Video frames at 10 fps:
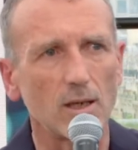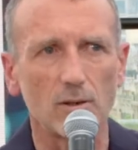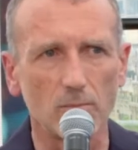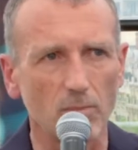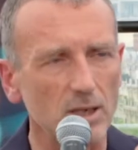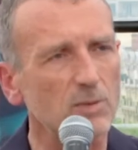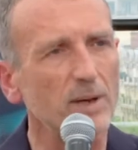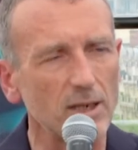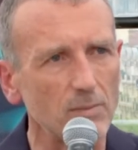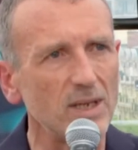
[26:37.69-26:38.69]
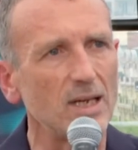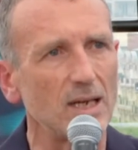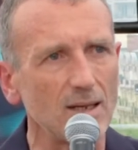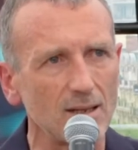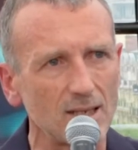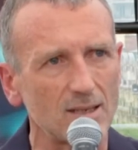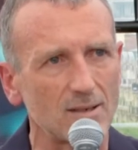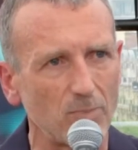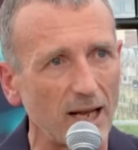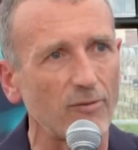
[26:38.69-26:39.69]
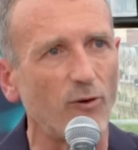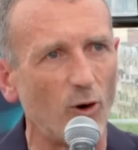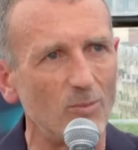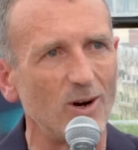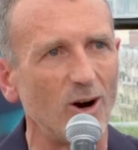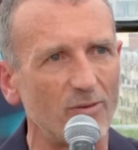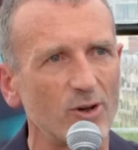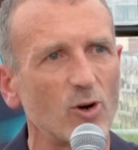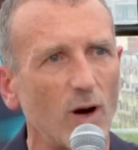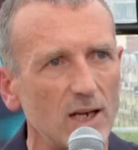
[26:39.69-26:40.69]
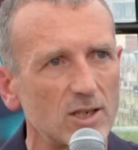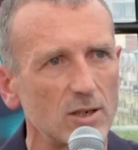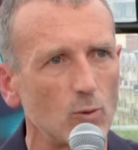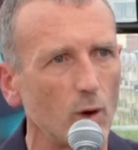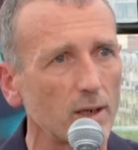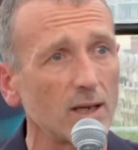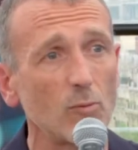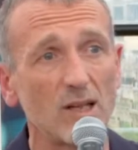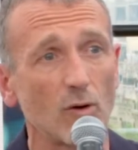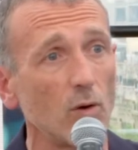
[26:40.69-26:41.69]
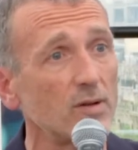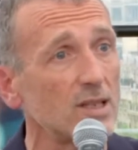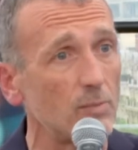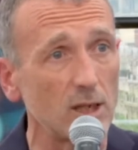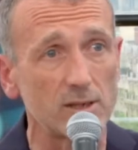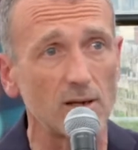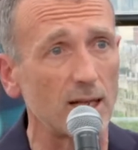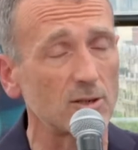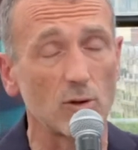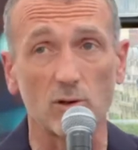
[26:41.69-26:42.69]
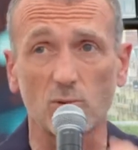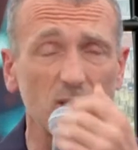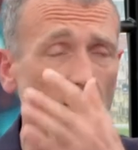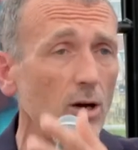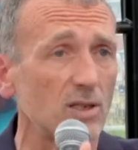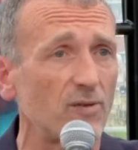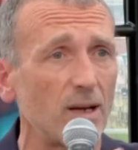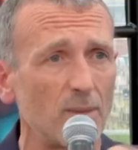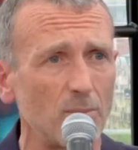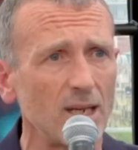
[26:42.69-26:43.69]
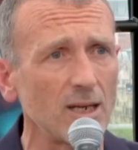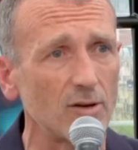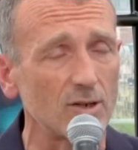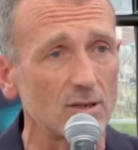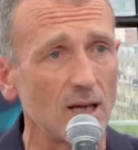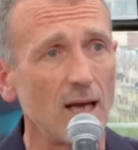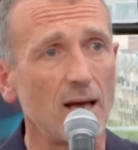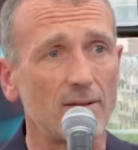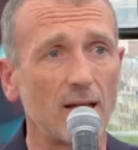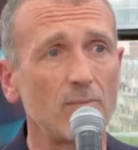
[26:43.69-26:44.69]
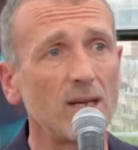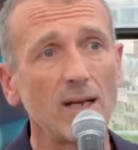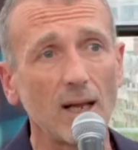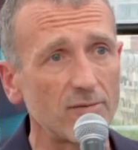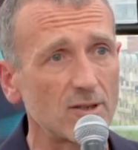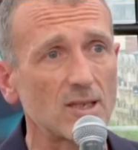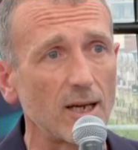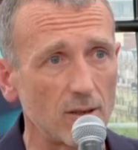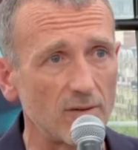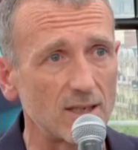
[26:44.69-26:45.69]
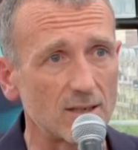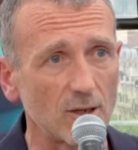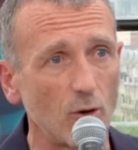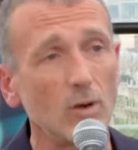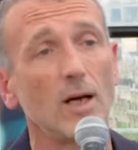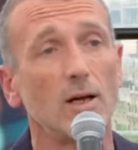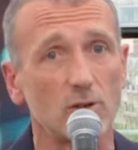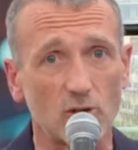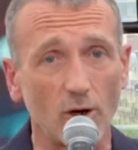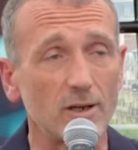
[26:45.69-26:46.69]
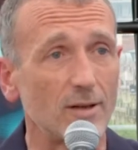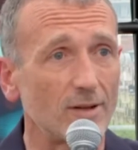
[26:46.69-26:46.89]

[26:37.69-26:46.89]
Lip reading: You'd much better be in this platform of the coalition, working with all these multilaterals, with Oxfam and many others, than being left aside of it. So join.